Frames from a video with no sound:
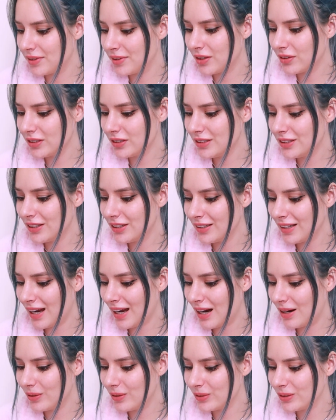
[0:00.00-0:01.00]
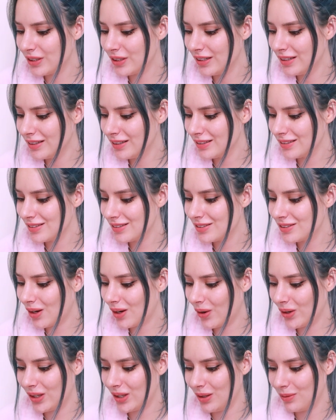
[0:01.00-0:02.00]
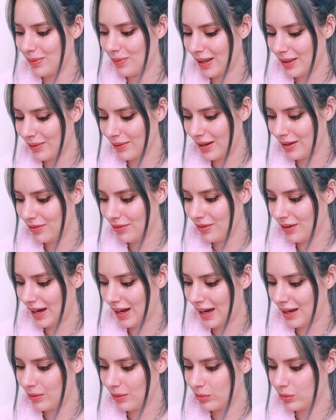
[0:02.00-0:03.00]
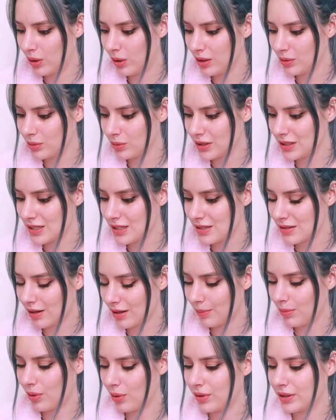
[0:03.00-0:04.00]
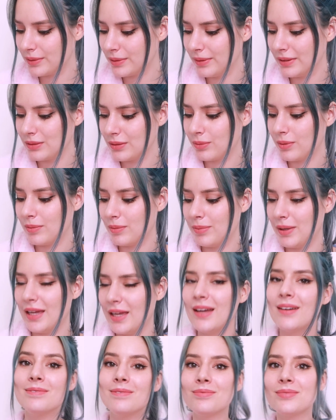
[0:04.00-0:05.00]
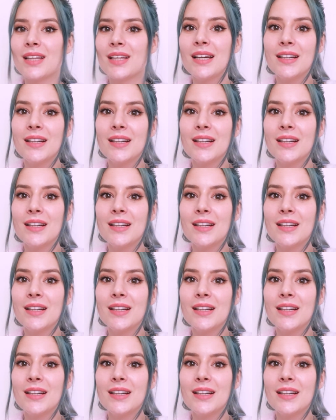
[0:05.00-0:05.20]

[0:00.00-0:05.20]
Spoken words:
Yours turned out so cute, by the way. If you had one word to describe the whole experience, it would be